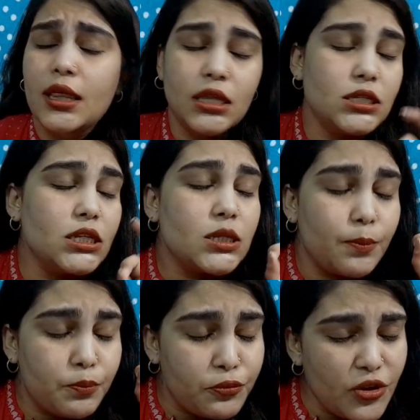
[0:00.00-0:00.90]
this is
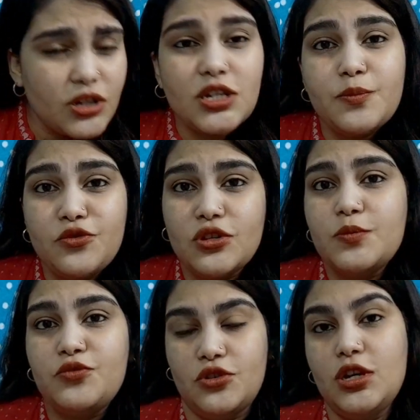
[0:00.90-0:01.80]
pretty
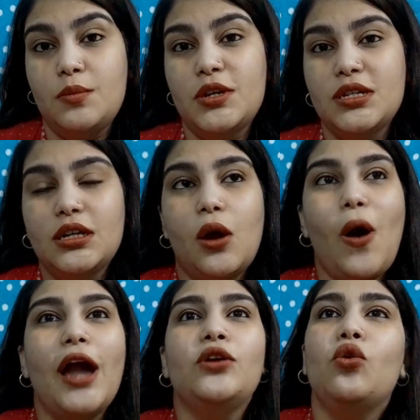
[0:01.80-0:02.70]
pretty pretty amazing now
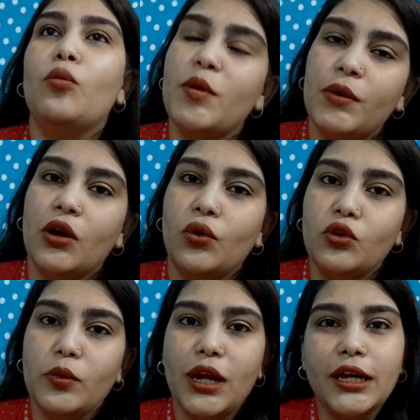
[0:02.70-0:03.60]
i know people are going to be